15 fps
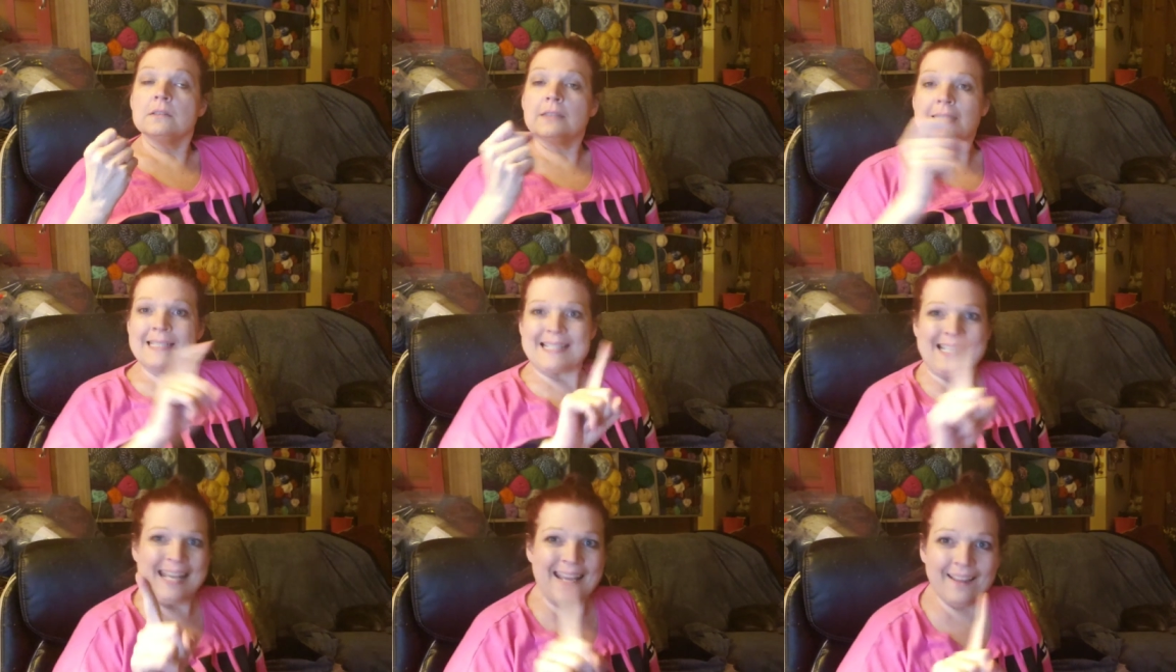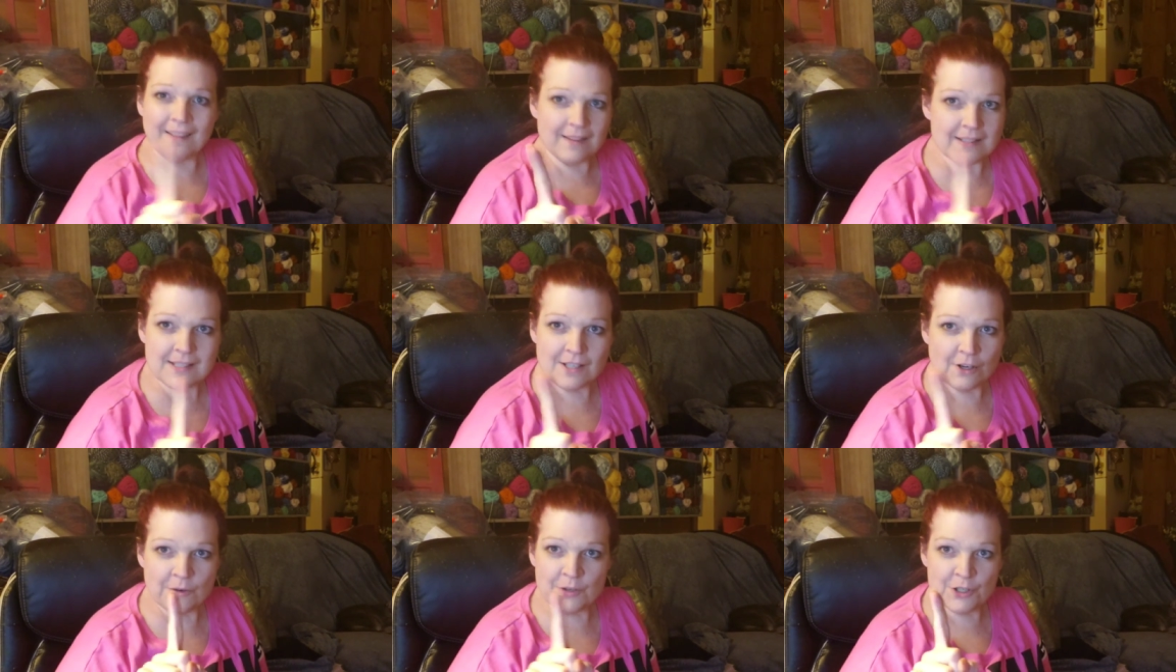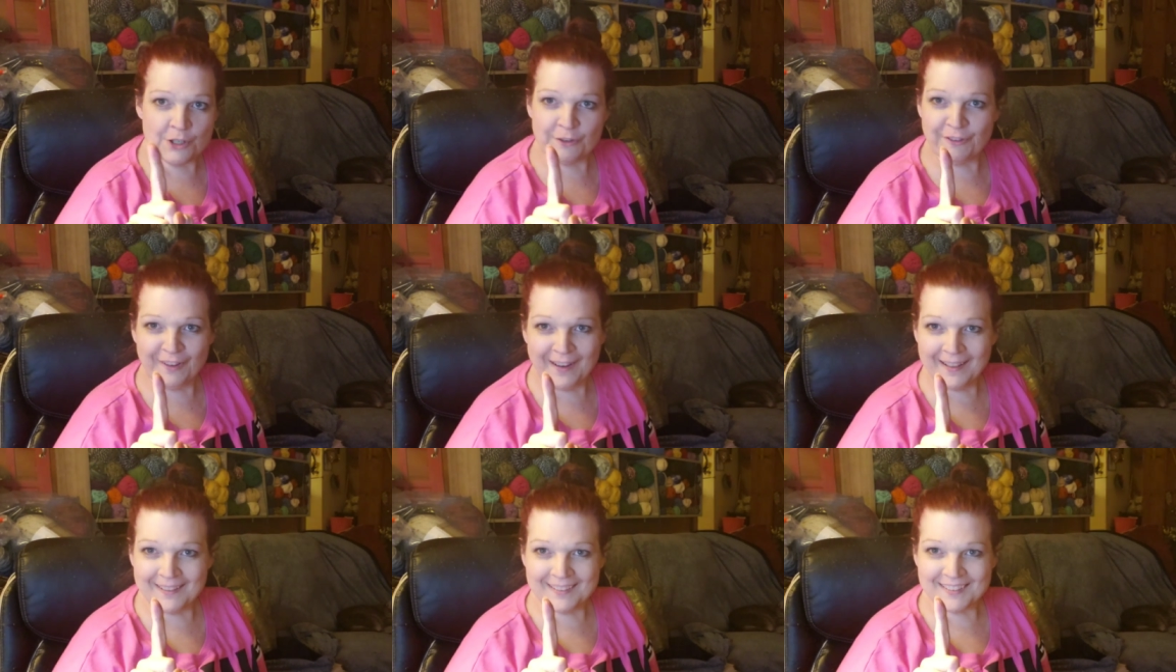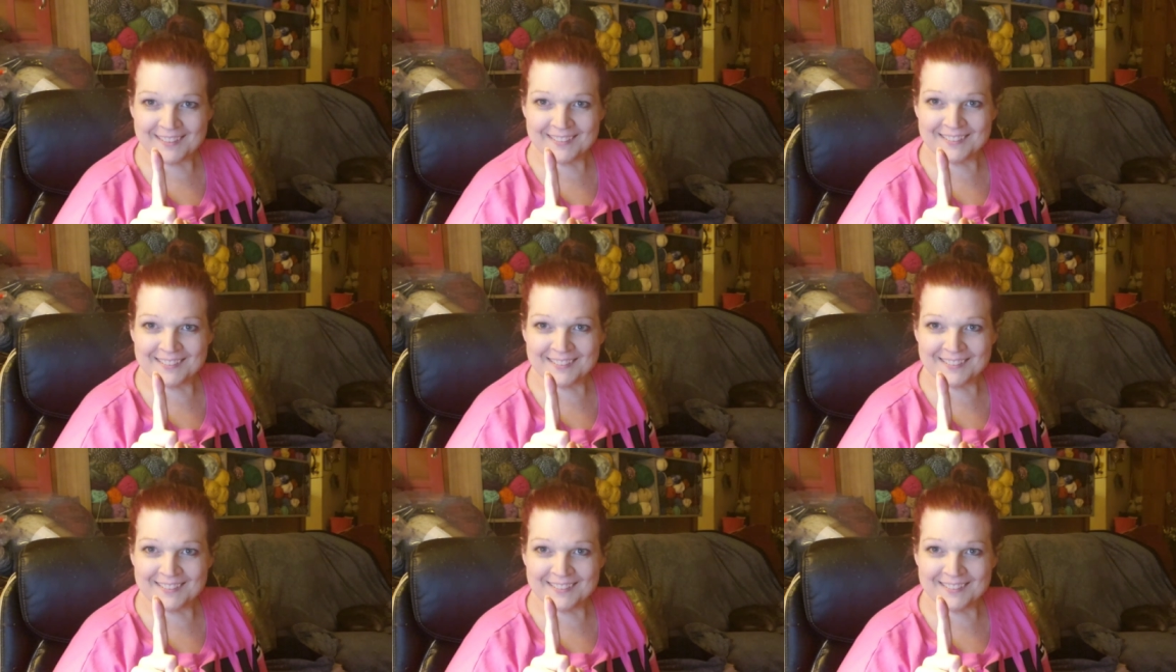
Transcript: the scale isn't always your friend.